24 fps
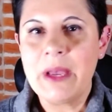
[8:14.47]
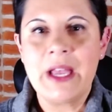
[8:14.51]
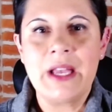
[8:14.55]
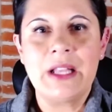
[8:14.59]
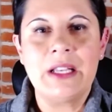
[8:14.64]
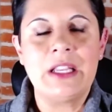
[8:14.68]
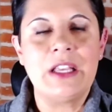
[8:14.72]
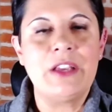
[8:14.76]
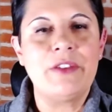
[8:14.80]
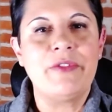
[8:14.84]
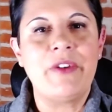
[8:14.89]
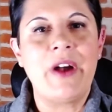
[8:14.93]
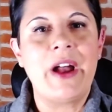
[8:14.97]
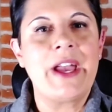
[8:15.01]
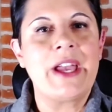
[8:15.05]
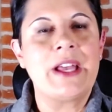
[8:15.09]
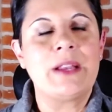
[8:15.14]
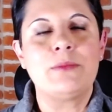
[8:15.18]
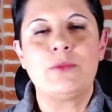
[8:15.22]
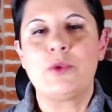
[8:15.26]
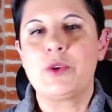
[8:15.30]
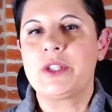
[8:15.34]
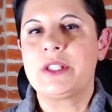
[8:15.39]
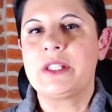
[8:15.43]
and if I
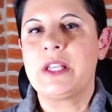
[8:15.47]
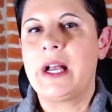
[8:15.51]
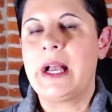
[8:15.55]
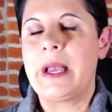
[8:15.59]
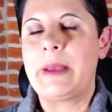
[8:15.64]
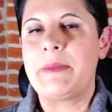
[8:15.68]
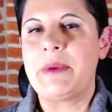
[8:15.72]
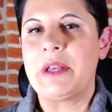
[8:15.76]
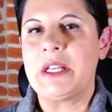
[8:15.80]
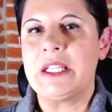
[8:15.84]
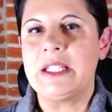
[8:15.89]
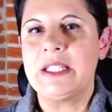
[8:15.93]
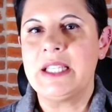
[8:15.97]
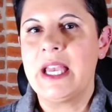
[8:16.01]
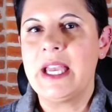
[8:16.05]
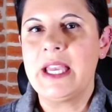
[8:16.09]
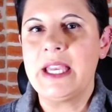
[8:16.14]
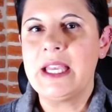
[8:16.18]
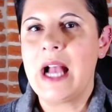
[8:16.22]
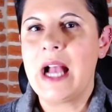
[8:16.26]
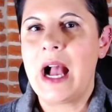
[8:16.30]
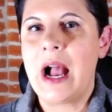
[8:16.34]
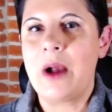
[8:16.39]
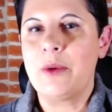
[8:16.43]
had more time in a
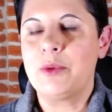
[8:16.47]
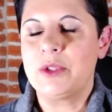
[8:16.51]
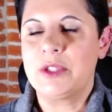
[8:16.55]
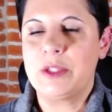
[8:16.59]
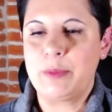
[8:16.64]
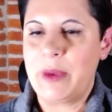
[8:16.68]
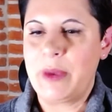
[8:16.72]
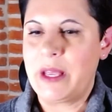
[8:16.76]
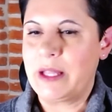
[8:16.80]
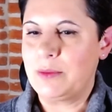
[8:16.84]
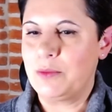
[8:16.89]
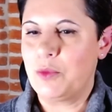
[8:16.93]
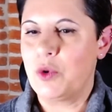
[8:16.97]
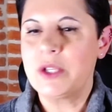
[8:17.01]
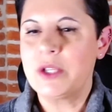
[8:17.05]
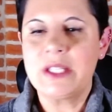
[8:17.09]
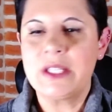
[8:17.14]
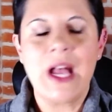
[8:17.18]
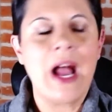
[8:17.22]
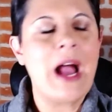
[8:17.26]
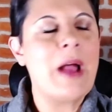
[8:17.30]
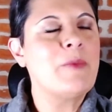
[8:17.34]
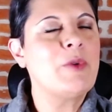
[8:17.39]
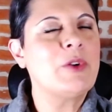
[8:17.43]
day, I would spend more
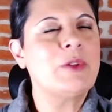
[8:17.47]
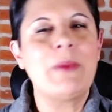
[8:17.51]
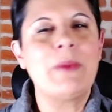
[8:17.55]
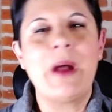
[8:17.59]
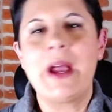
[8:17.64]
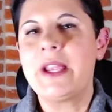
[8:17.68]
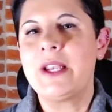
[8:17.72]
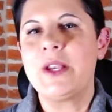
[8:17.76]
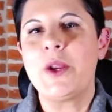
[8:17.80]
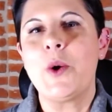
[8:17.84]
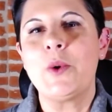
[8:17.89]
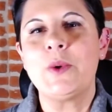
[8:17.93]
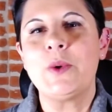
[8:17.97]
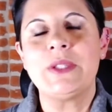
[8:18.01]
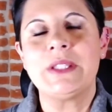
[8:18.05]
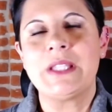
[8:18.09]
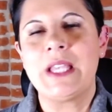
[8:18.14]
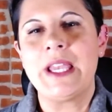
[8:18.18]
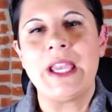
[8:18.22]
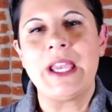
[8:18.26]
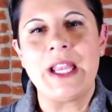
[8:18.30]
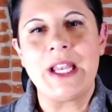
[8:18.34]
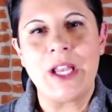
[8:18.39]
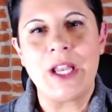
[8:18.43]
time with my nose
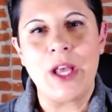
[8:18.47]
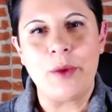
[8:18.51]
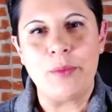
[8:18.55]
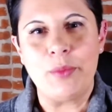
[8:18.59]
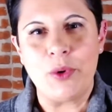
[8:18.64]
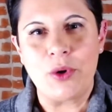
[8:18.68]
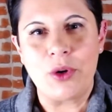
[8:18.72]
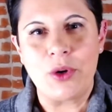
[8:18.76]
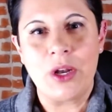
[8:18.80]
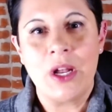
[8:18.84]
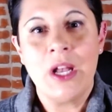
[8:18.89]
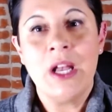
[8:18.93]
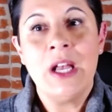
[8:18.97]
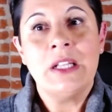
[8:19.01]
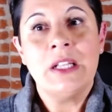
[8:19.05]
in a book.